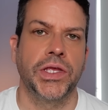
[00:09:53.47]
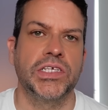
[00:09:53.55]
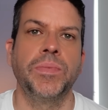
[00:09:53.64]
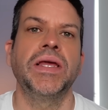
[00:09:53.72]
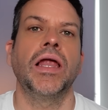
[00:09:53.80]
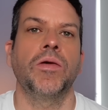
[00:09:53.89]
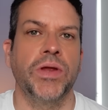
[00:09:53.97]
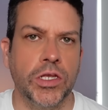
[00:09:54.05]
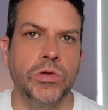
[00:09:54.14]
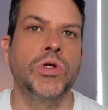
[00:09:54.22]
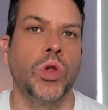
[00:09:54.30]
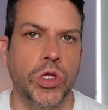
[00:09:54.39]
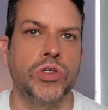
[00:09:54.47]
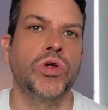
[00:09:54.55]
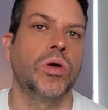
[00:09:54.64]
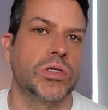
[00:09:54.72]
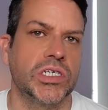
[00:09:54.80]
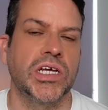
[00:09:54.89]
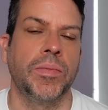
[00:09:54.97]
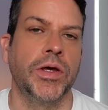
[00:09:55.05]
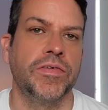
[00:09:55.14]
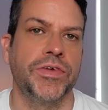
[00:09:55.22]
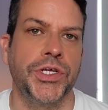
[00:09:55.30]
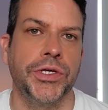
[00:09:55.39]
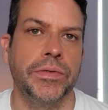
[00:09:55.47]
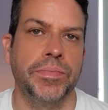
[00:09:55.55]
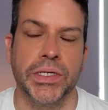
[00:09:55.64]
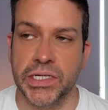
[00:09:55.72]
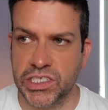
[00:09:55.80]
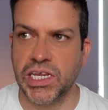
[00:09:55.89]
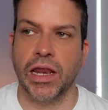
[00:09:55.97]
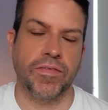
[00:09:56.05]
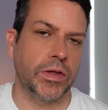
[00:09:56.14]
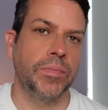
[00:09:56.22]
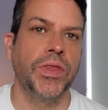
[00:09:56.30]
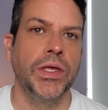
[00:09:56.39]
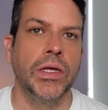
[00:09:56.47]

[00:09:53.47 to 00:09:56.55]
It's a bit like when you call your dog to come over to you, but instead of a